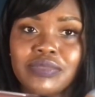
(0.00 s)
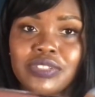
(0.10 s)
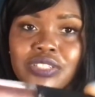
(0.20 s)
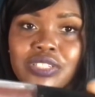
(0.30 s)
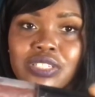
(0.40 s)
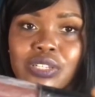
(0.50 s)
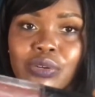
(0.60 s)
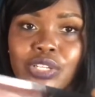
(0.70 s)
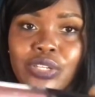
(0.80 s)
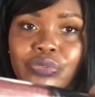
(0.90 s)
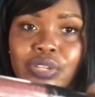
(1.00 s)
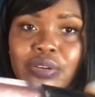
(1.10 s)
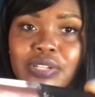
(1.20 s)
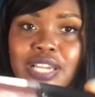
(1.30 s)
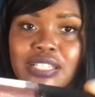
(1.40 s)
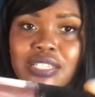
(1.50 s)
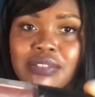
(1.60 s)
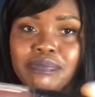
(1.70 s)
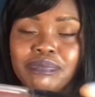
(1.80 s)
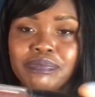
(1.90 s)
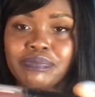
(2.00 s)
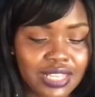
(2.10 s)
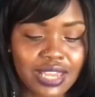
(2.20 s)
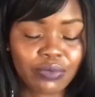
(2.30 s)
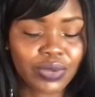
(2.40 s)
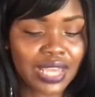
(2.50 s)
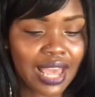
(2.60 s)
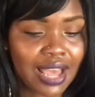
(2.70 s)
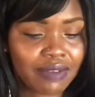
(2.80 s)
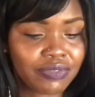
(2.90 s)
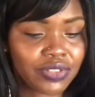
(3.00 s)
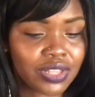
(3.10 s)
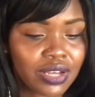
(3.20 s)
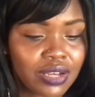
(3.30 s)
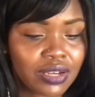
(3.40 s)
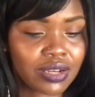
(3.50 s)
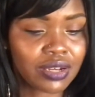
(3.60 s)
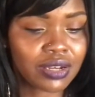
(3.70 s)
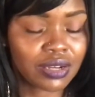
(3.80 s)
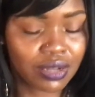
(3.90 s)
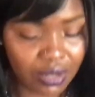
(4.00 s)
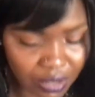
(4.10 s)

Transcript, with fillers: It's just so cute and iridescent. Then we have the